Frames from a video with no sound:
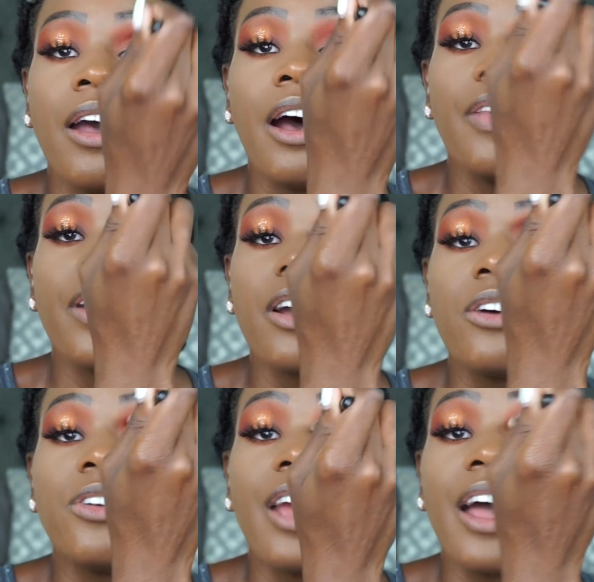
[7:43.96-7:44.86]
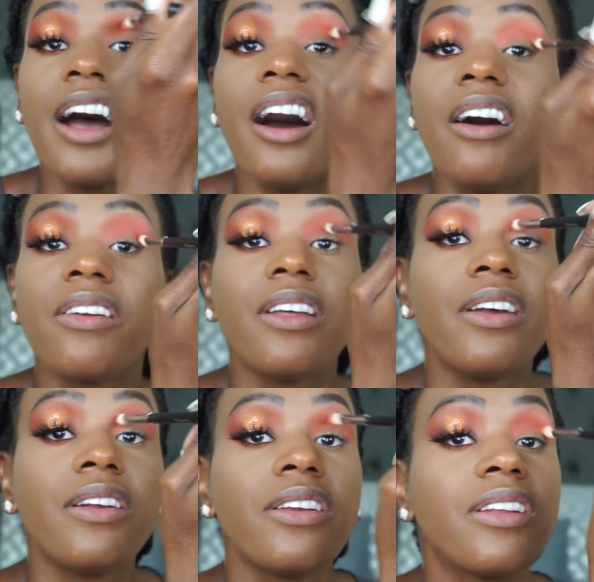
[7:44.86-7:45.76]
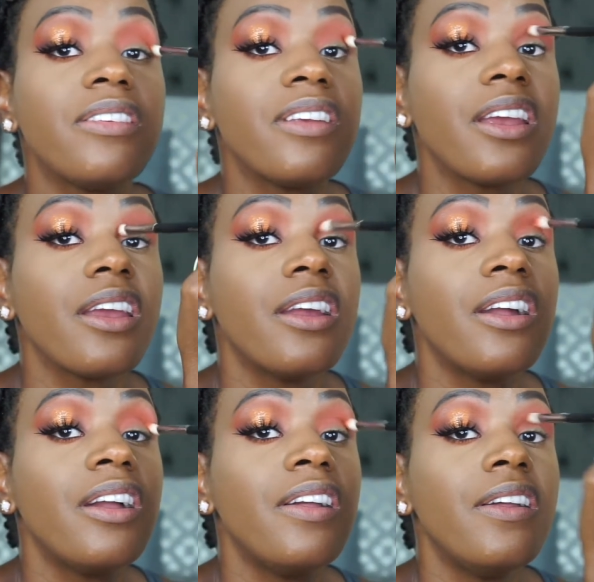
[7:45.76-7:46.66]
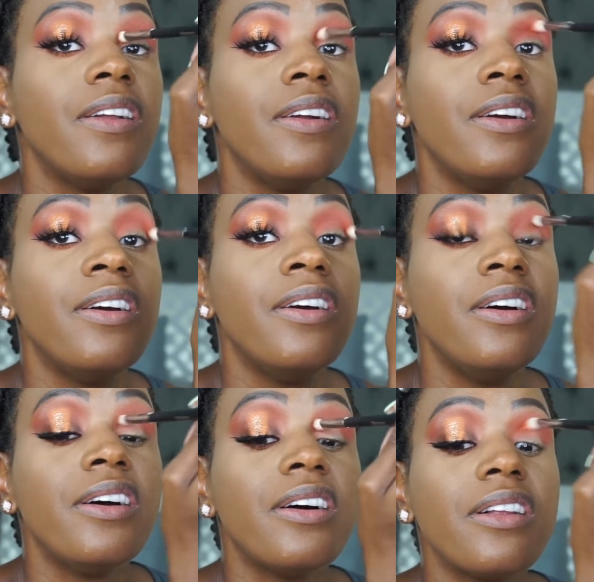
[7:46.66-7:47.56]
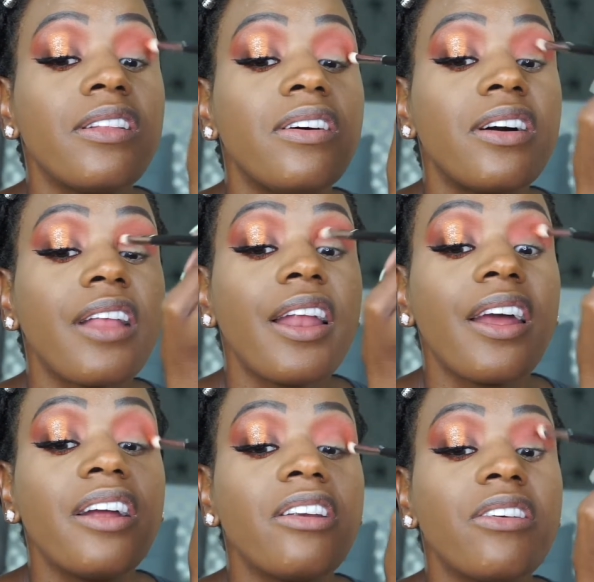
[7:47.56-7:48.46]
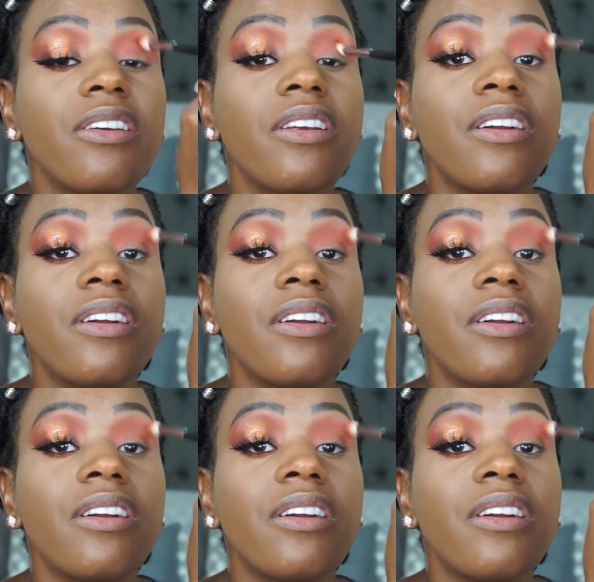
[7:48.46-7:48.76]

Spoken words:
And then go down, you can see, along that edge.